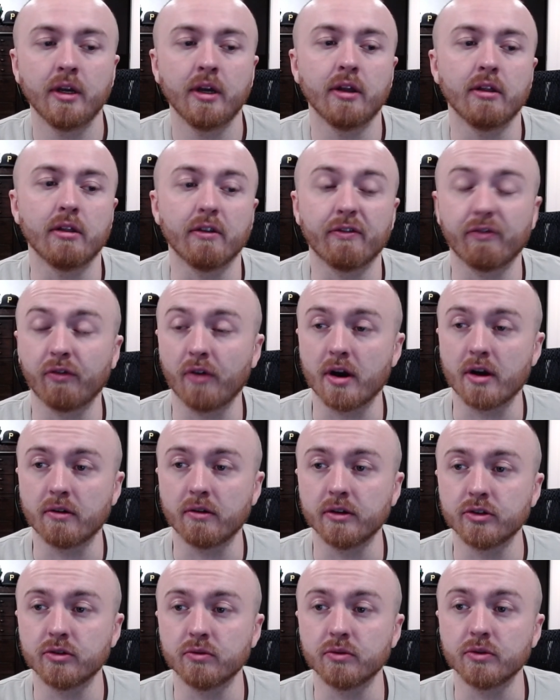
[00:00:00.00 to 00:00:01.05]
The
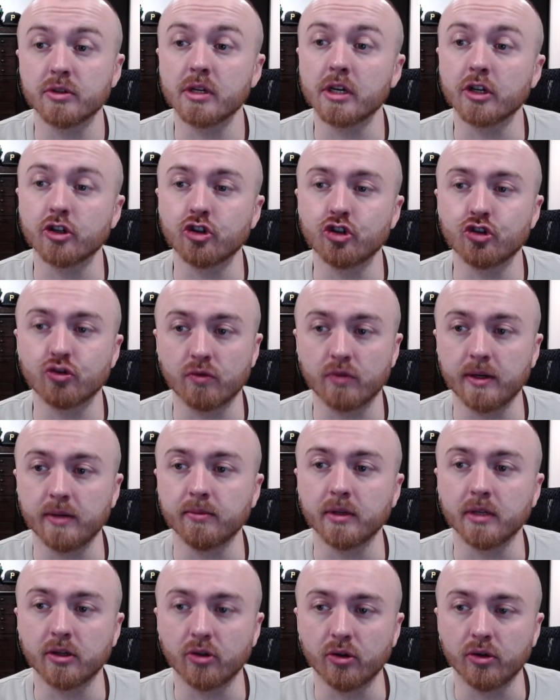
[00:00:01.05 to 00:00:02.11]
fragrance was
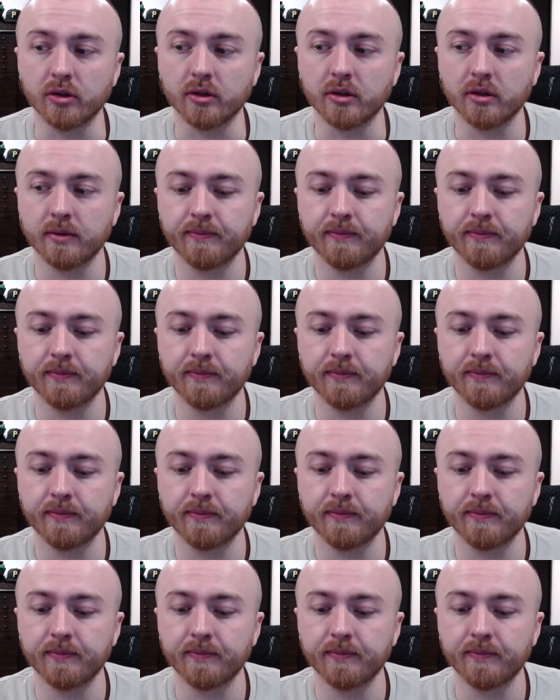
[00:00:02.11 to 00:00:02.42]
extremely good.